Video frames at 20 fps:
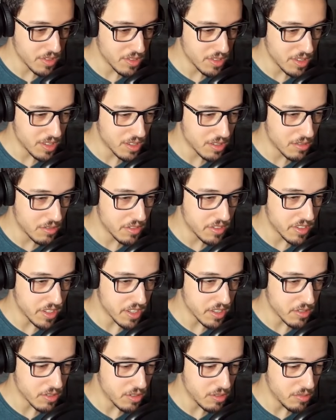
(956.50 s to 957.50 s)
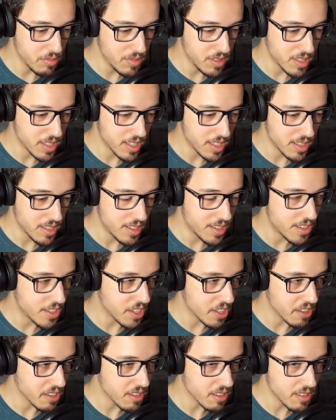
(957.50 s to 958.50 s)
gonna go straight home again, I
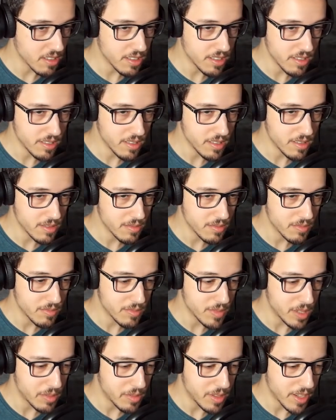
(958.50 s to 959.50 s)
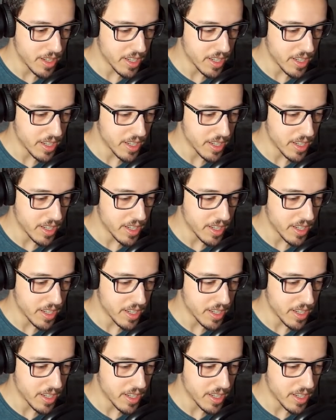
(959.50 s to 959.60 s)
think, and uh, maybe I